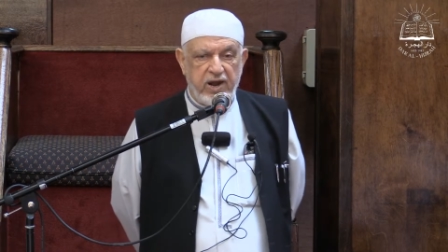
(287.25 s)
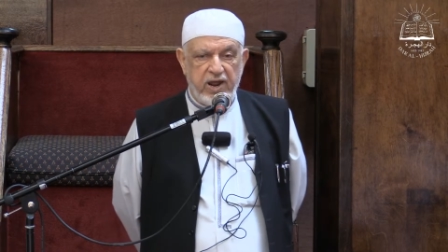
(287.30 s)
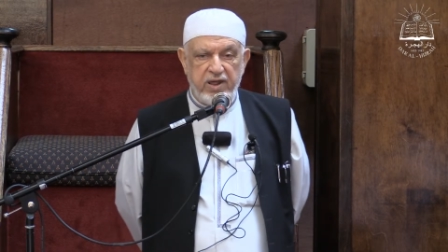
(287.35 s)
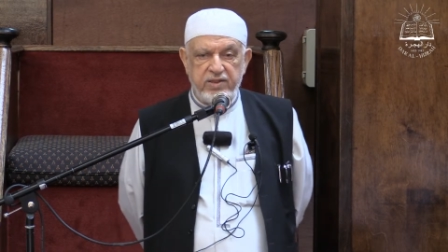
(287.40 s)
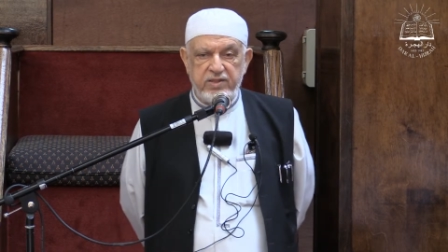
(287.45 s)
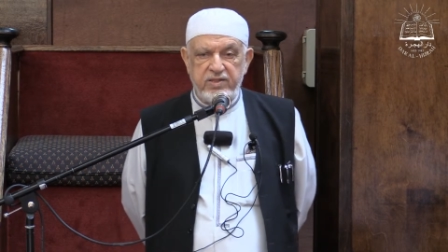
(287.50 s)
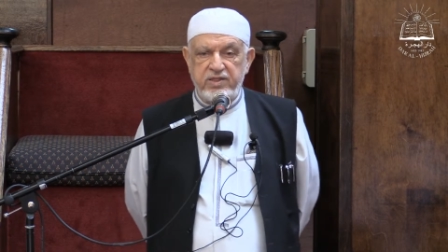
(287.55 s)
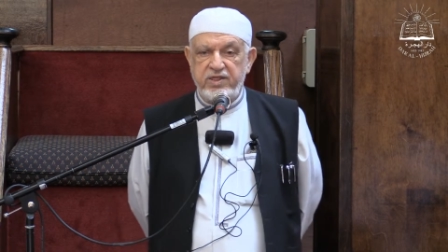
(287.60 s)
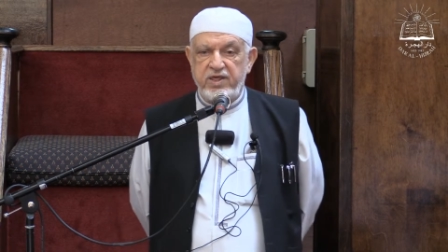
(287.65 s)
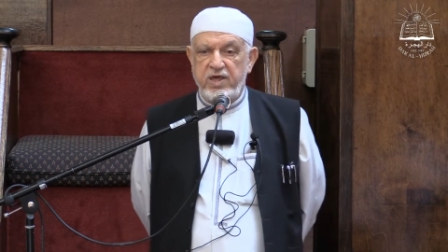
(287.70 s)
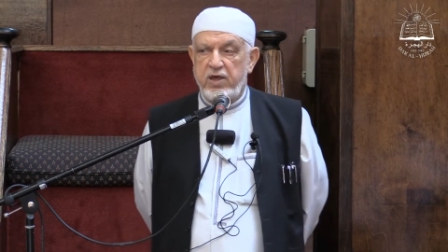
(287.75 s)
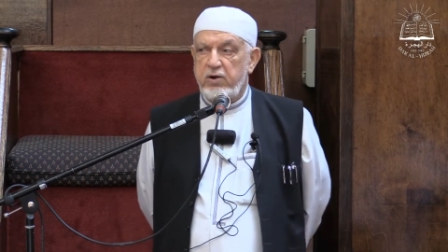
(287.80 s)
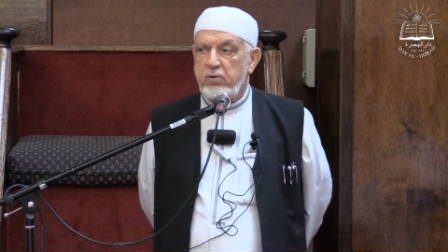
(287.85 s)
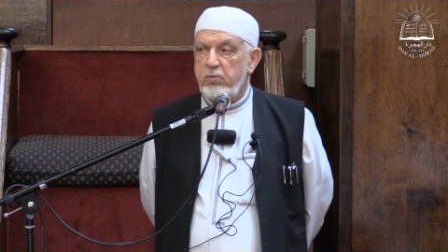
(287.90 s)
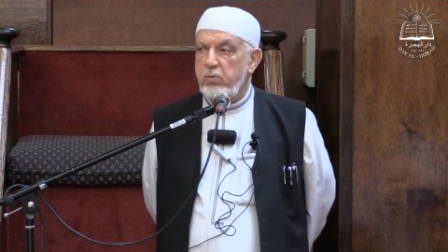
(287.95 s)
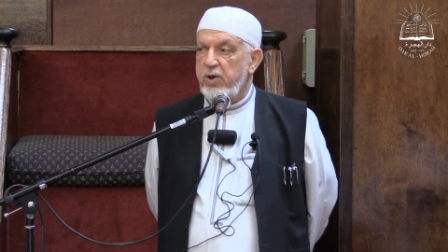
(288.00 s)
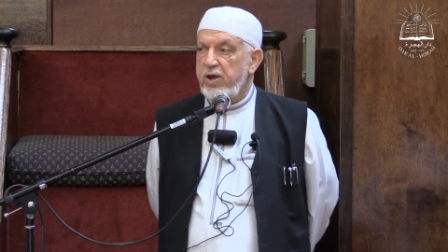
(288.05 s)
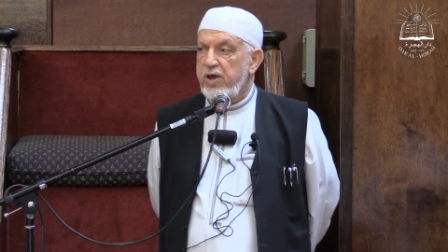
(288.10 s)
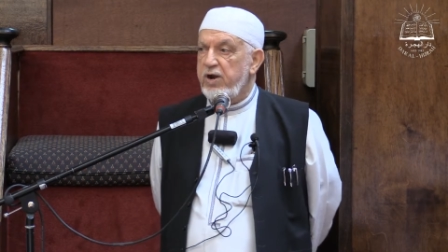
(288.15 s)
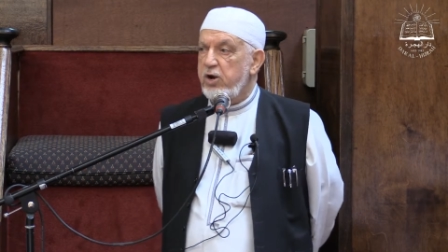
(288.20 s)
and there
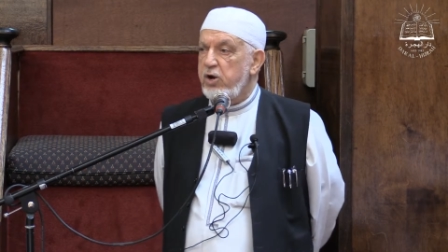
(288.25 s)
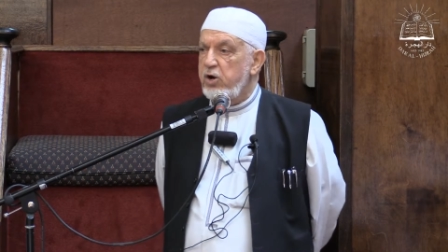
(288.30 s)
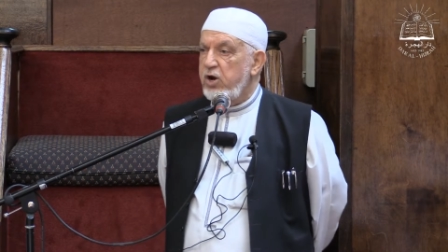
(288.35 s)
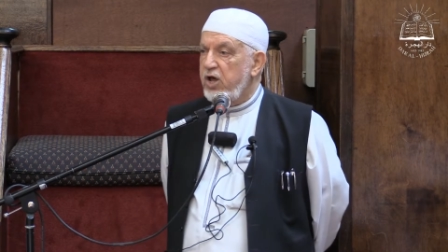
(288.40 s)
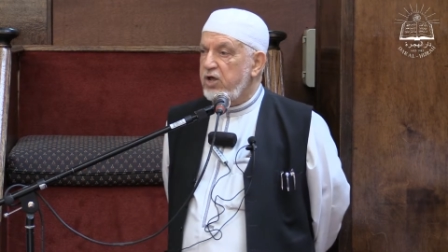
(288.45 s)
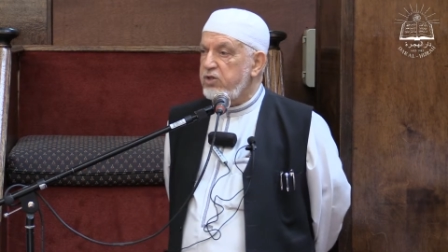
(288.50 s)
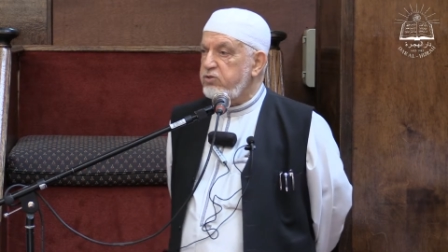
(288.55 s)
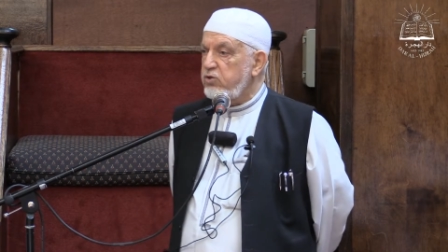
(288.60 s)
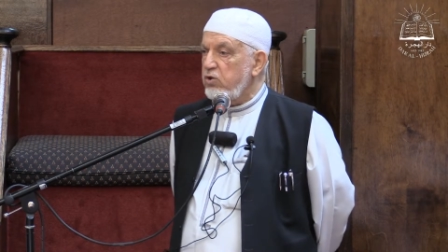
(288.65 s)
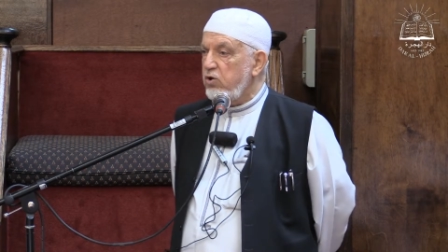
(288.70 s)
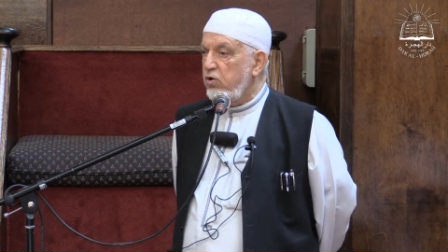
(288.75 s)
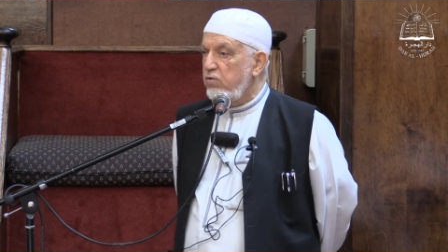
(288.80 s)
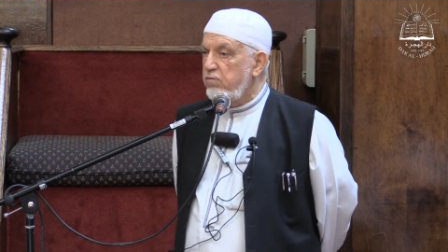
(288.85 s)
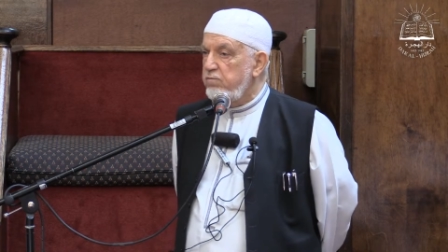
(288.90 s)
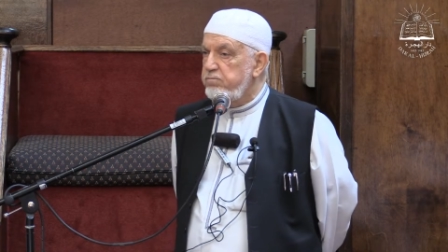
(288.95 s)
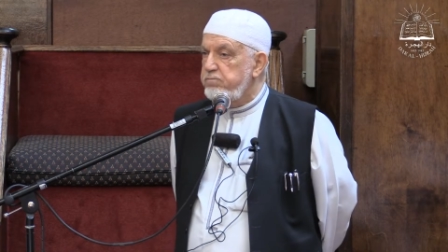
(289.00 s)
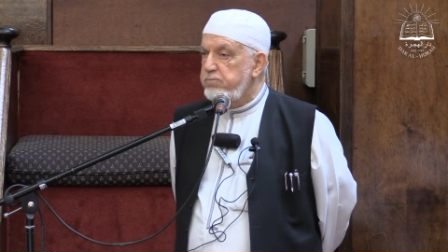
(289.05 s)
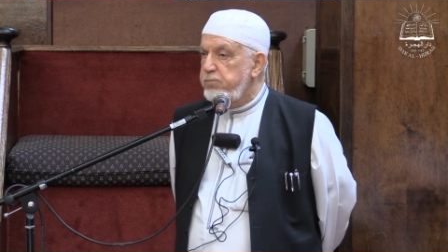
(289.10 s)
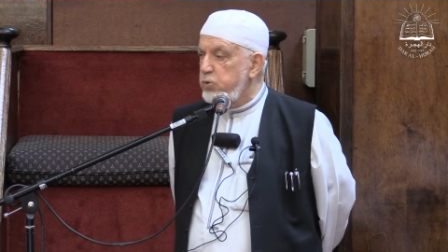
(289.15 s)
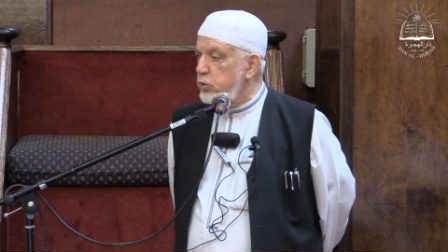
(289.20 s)
were a lot
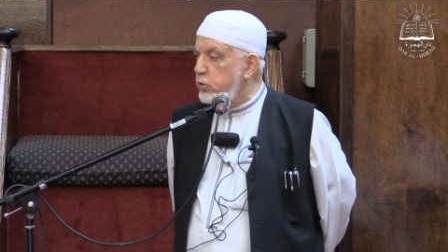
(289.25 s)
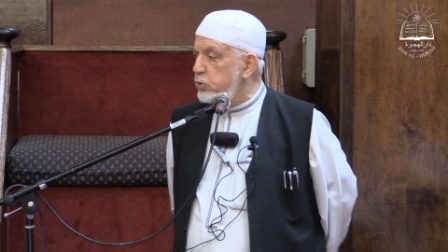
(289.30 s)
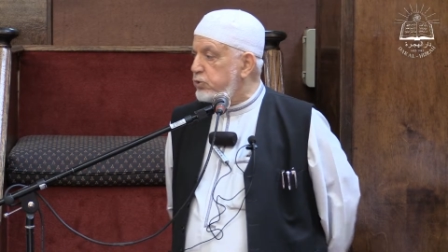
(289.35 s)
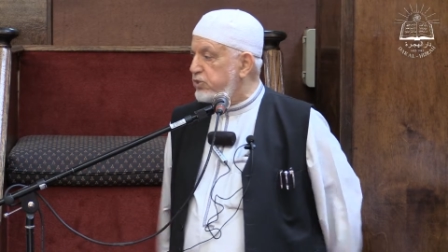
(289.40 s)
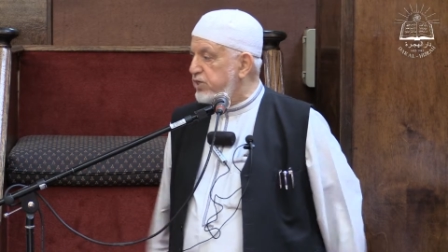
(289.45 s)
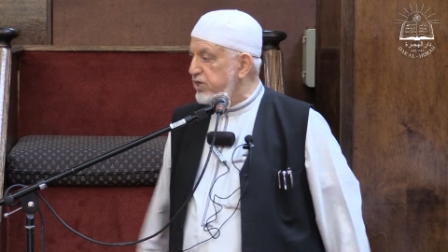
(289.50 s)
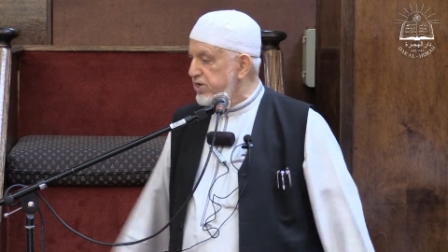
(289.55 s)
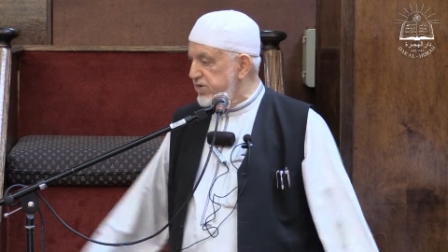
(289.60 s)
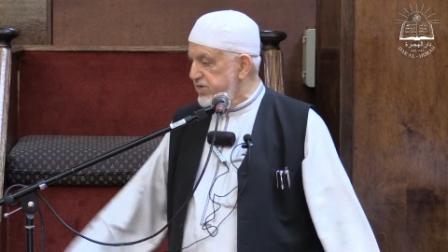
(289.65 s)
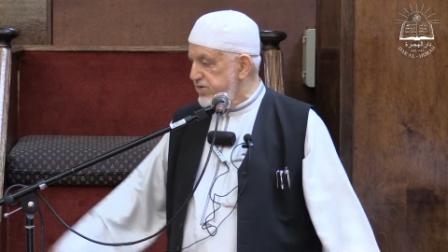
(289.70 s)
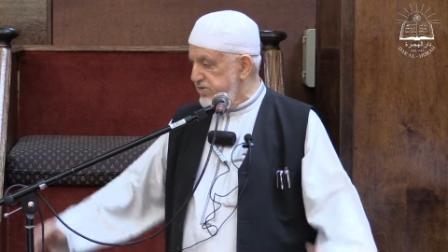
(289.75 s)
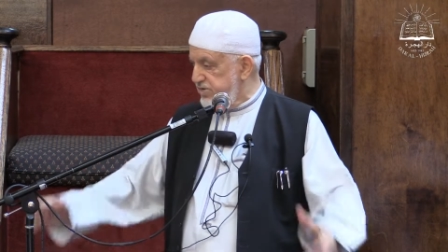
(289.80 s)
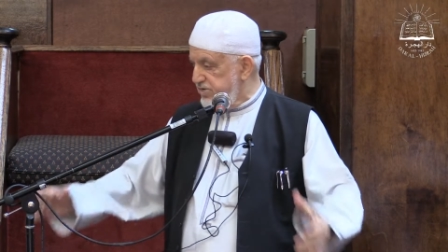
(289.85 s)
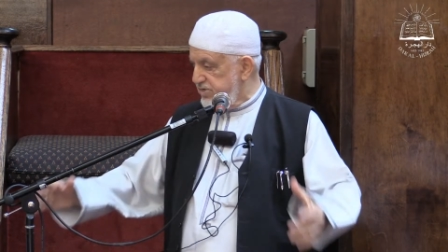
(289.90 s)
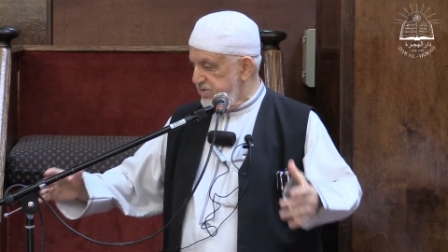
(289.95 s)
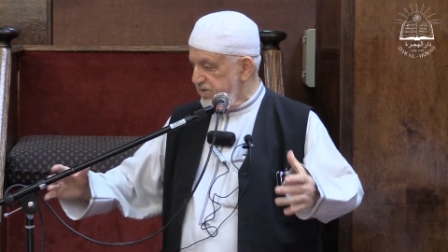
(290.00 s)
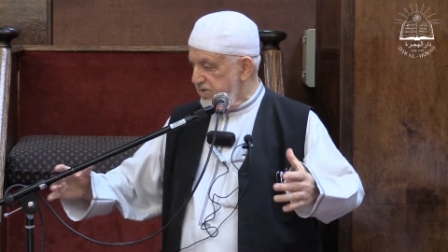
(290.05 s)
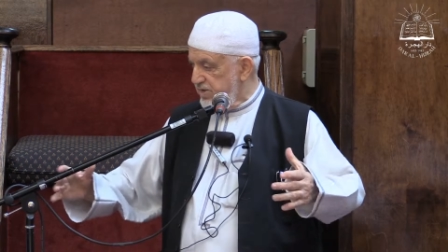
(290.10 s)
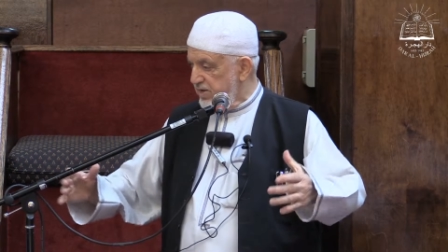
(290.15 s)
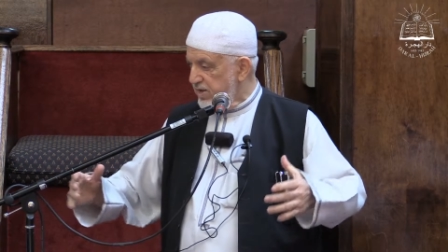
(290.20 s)
of
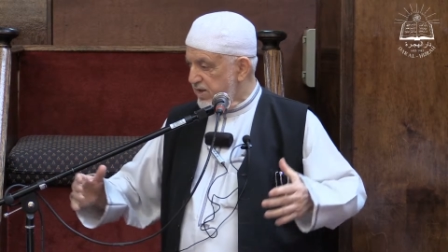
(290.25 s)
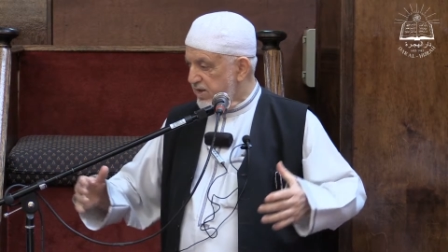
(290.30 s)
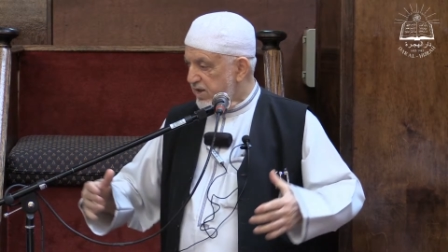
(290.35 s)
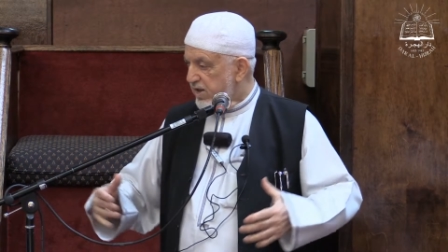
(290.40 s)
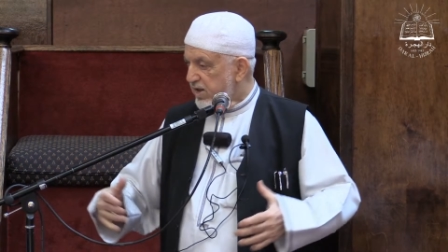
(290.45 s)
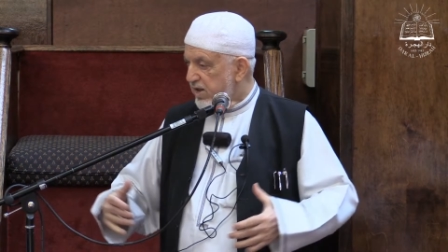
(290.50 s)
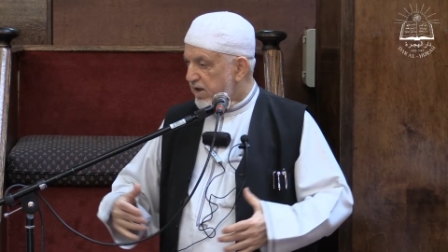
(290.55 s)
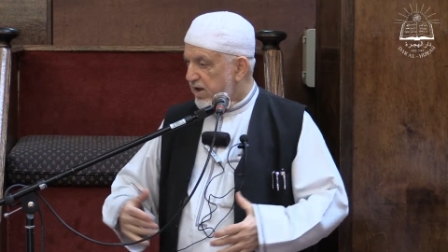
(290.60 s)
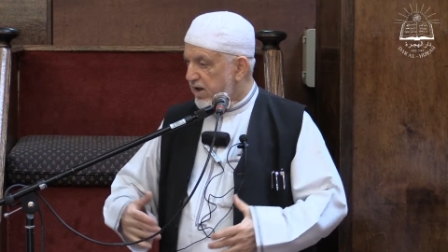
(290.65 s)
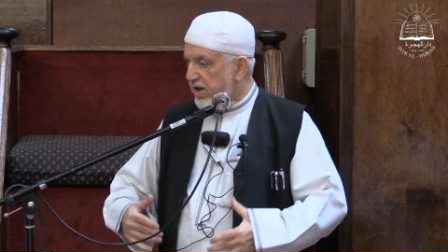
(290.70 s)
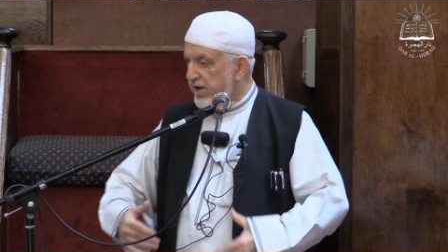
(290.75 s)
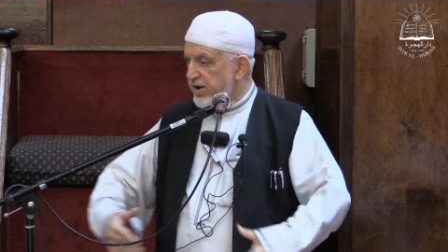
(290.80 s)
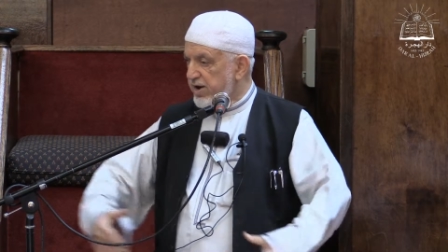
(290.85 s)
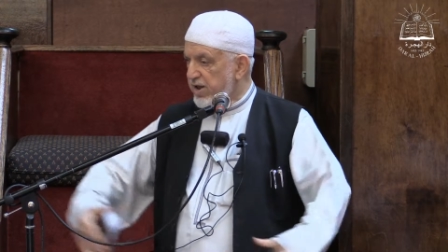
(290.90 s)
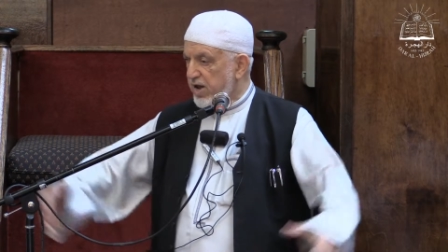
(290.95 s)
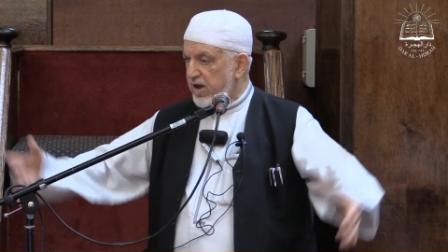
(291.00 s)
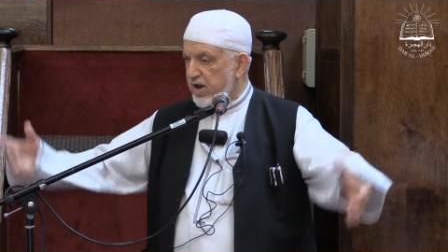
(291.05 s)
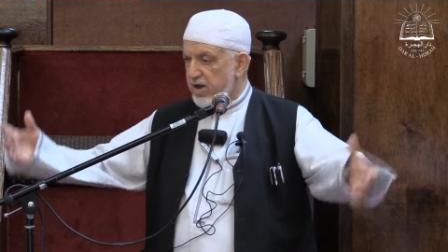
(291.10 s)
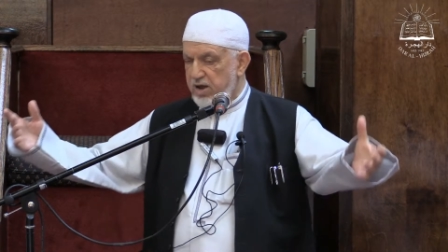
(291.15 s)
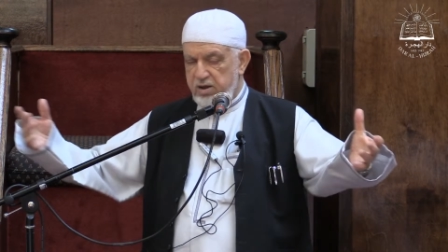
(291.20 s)
booties,
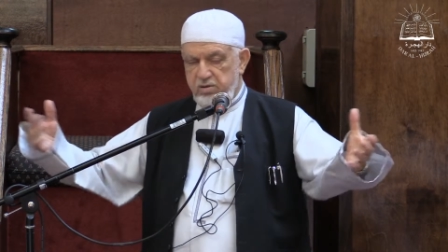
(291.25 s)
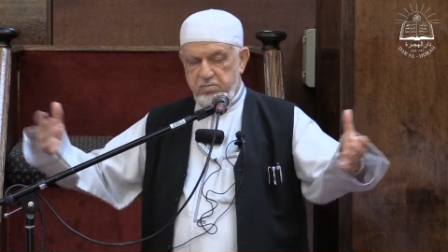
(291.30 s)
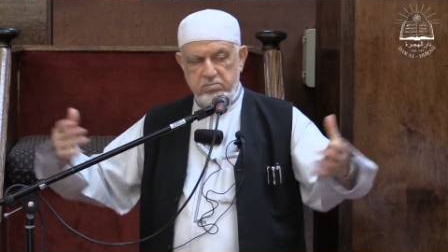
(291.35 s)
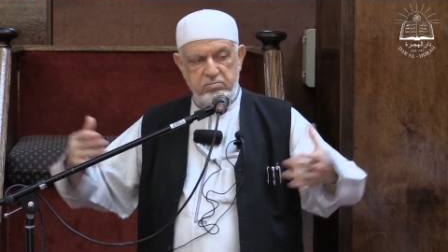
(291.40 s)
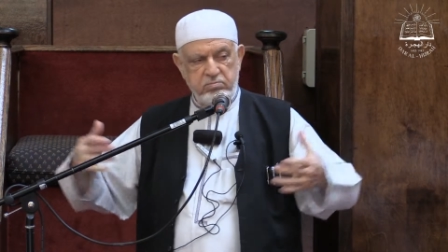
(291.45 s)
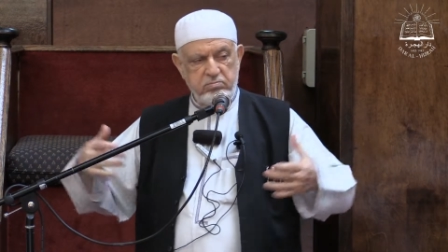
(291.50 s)
ghanaim,